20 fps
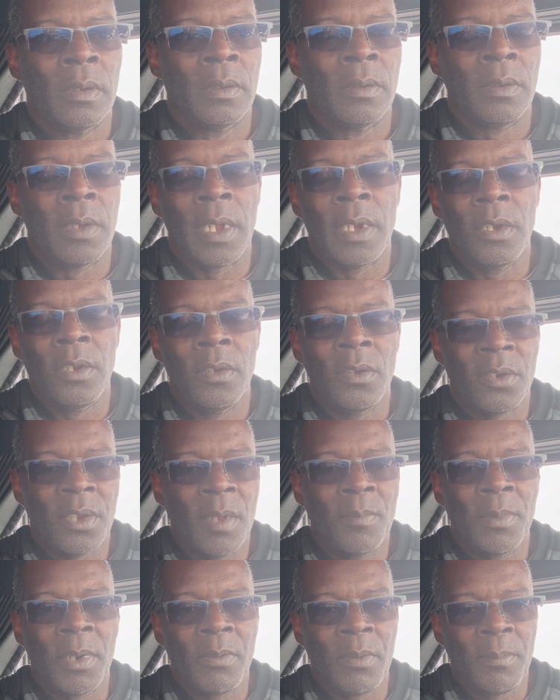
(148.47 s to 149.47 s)
Then you
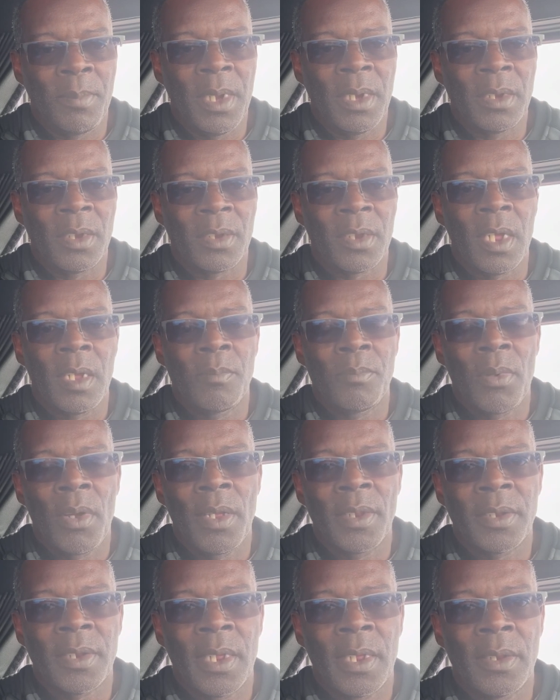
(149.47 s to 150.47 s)
simply repeat the same
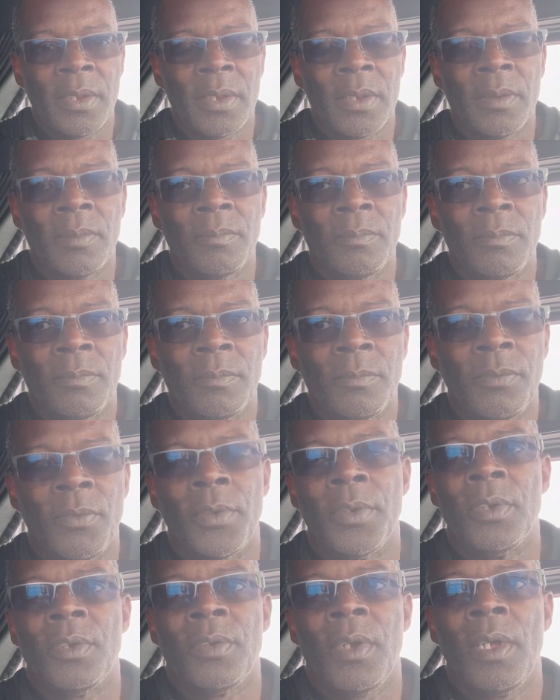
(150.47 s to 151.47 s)
process for
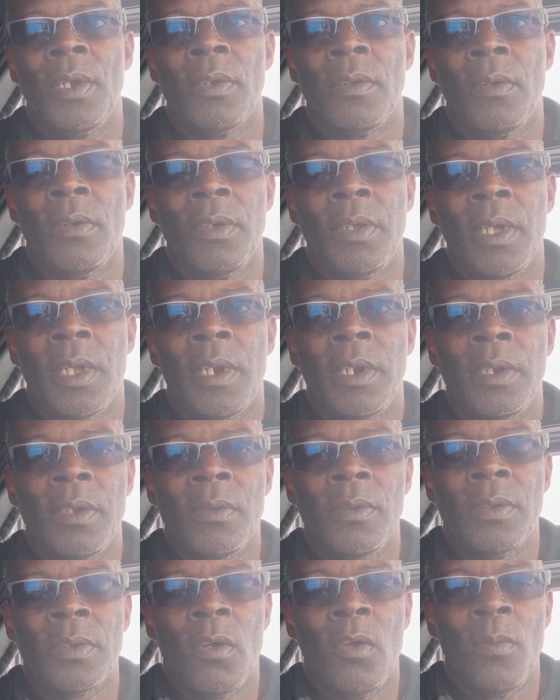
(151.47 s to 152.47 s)
the trailer. All you got to do
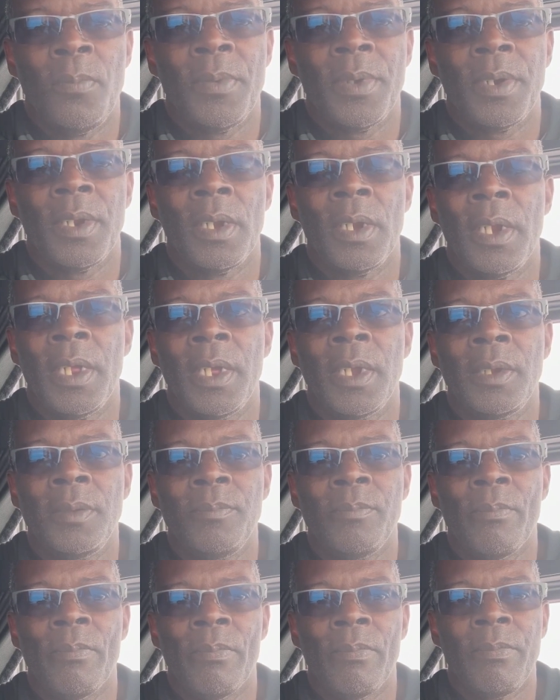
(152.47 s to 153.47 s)
is open the lid,
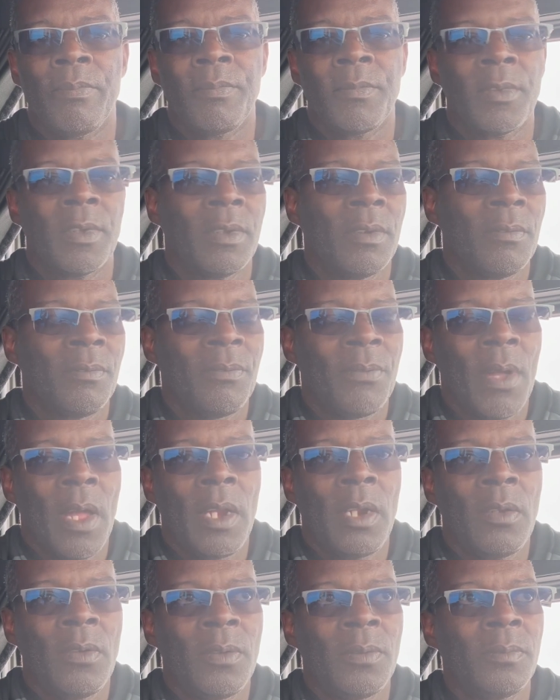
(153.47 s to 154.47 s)

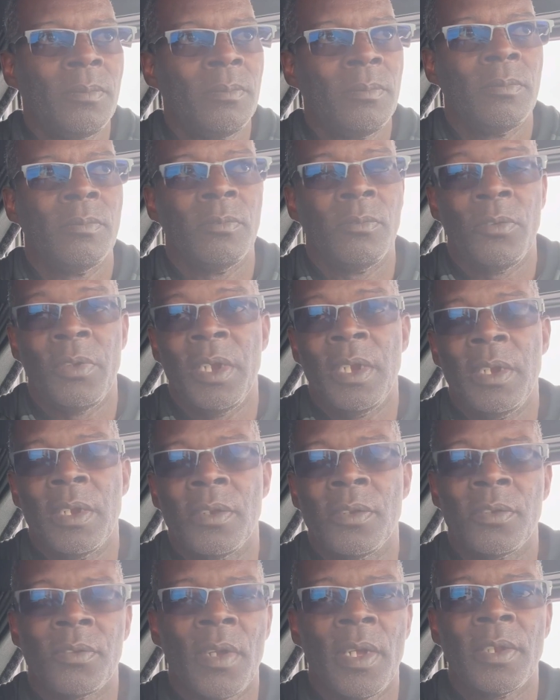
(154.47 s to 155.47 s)
read the
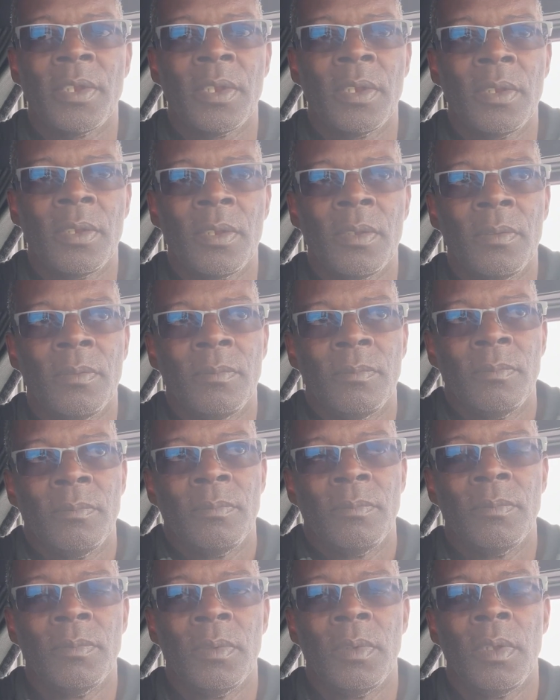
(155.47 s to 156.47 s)
instructions,
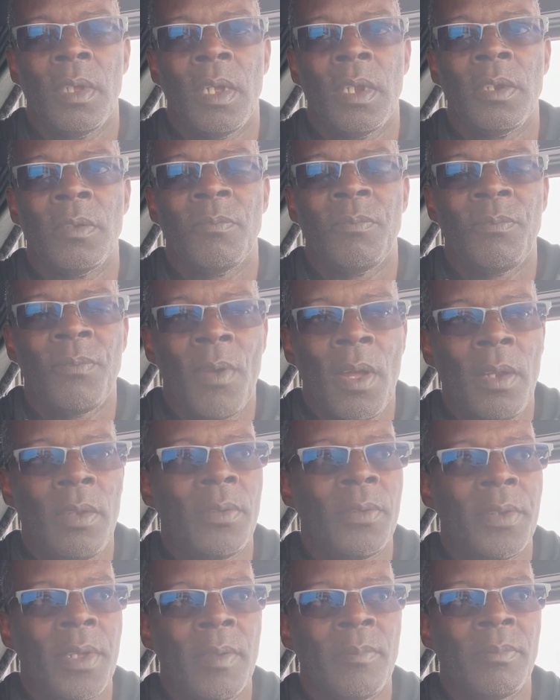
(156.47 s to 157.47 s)
and
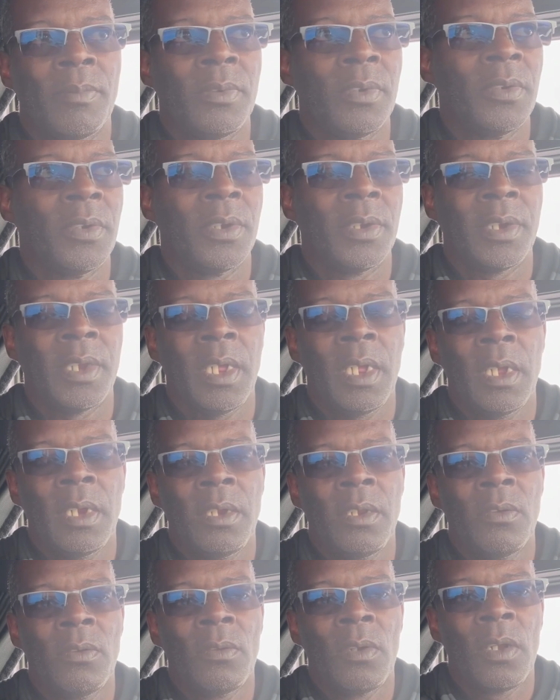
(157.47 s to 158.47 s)
follow them to the T, and
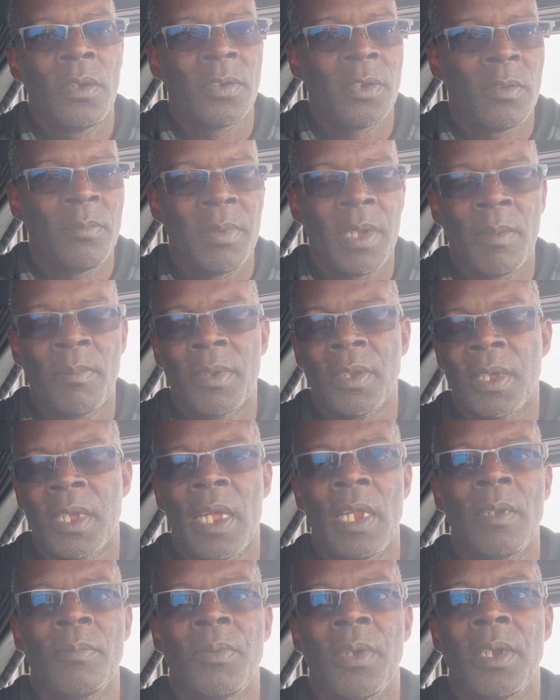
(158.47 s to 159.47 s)
you'll also be able to
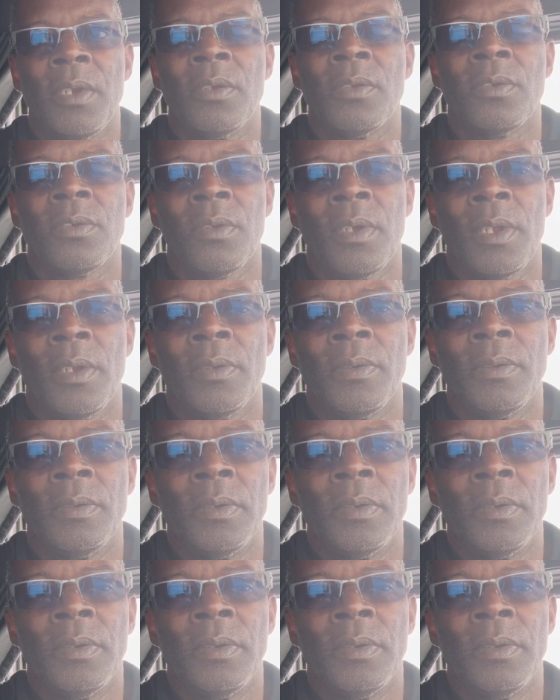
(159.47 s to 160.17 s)
calibrate your trailer.